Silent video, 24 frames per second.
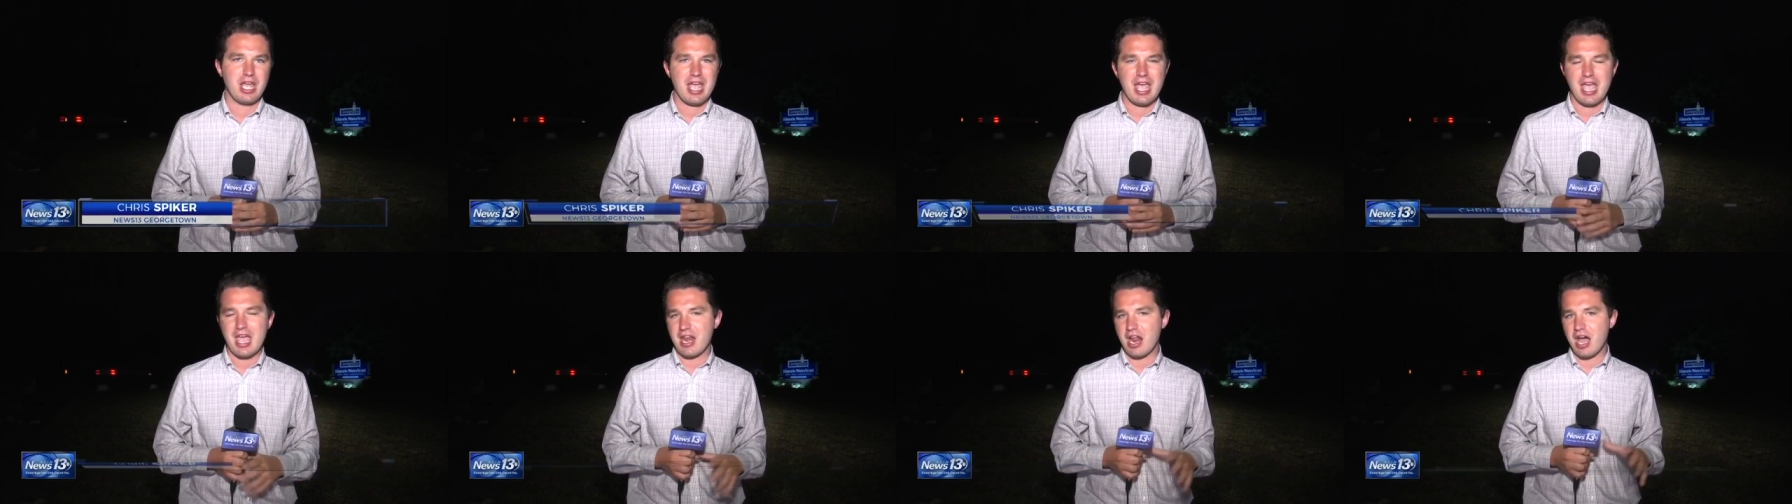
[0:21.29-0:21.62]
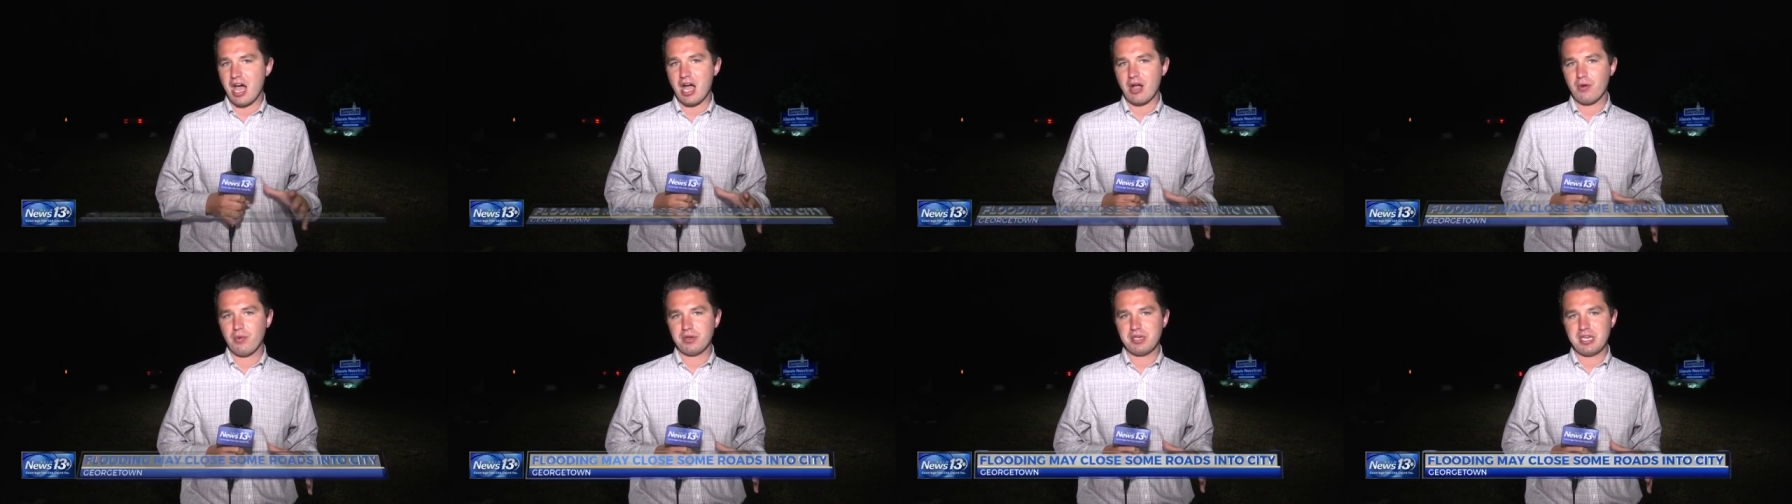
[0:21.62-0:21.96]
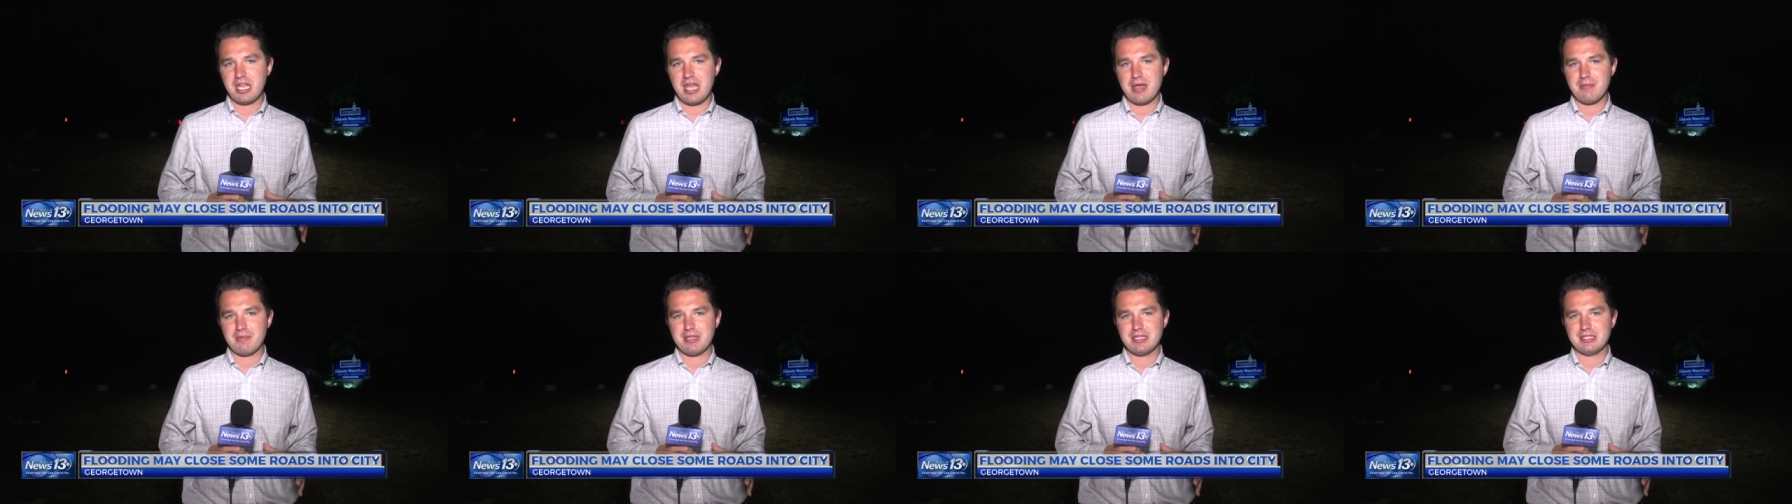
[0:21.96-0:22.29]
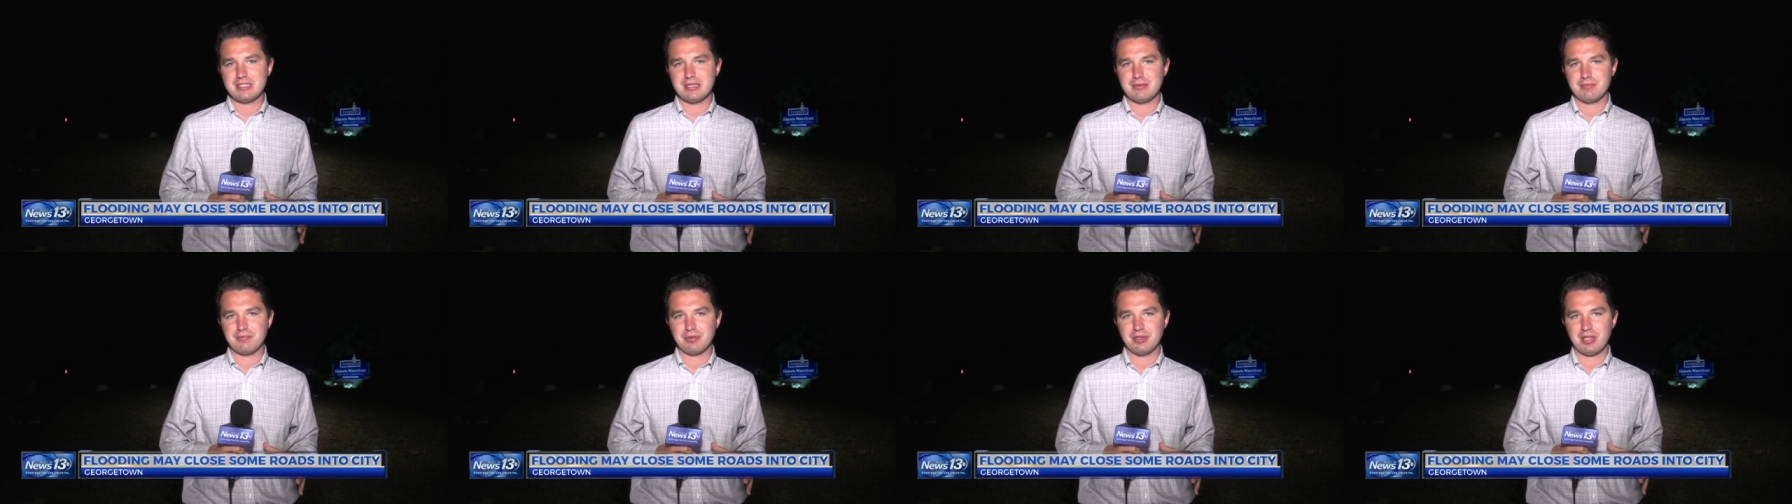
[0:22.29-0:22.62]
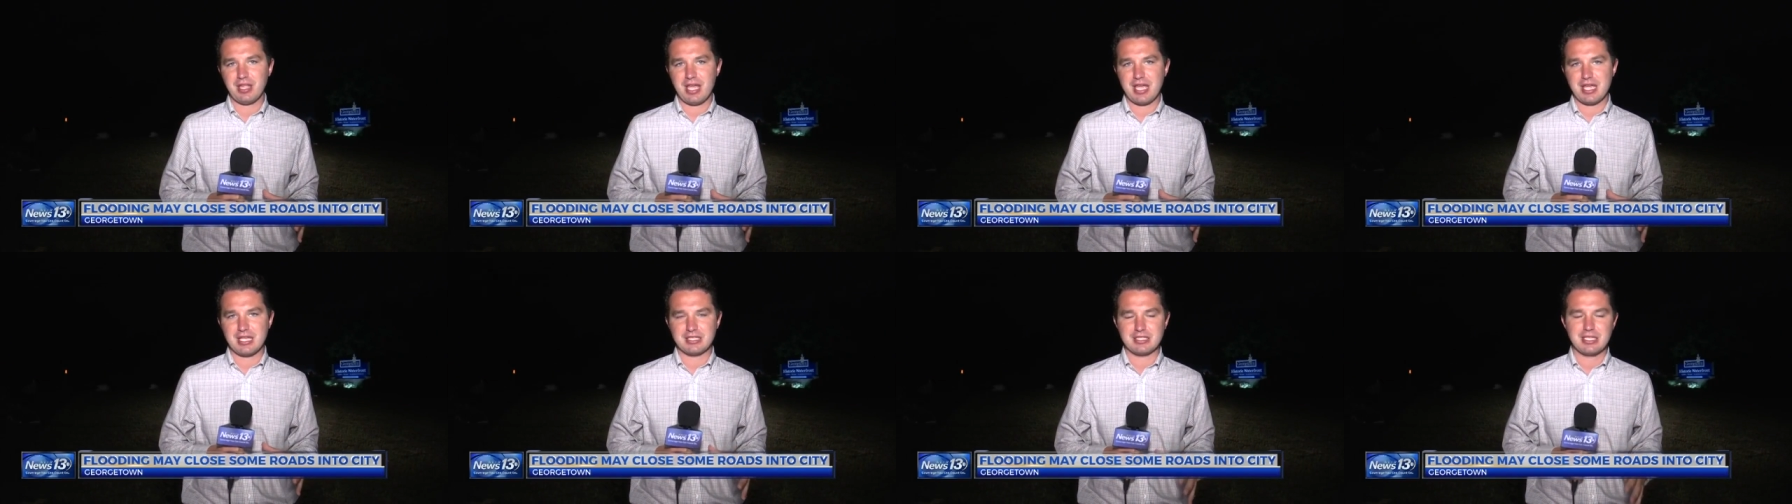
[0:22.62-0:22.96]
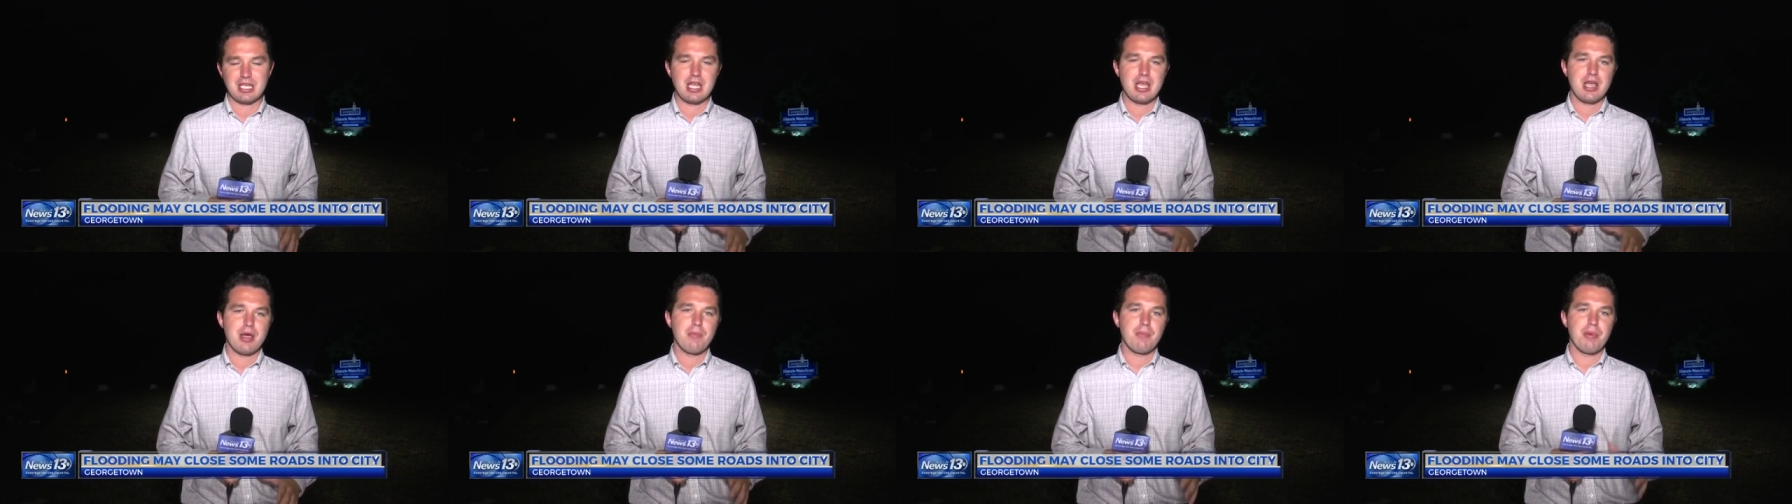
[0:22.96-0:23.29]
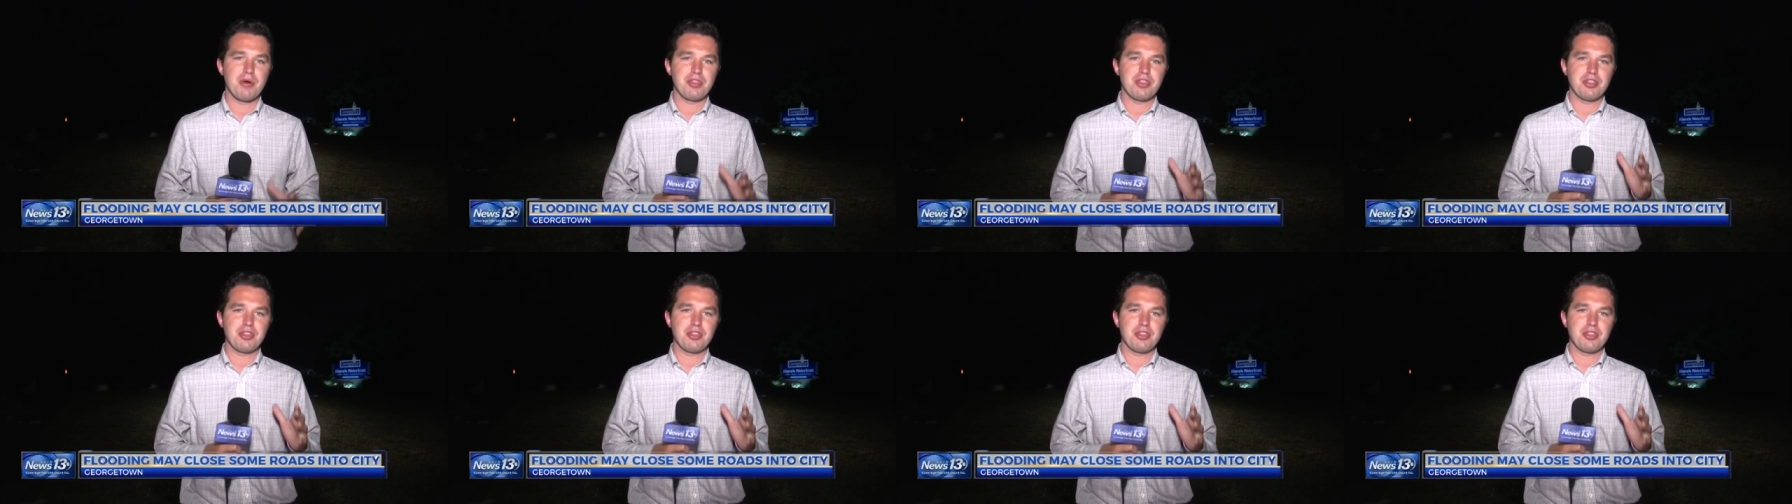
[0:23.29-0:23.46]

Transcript: An aqua dam is in place, but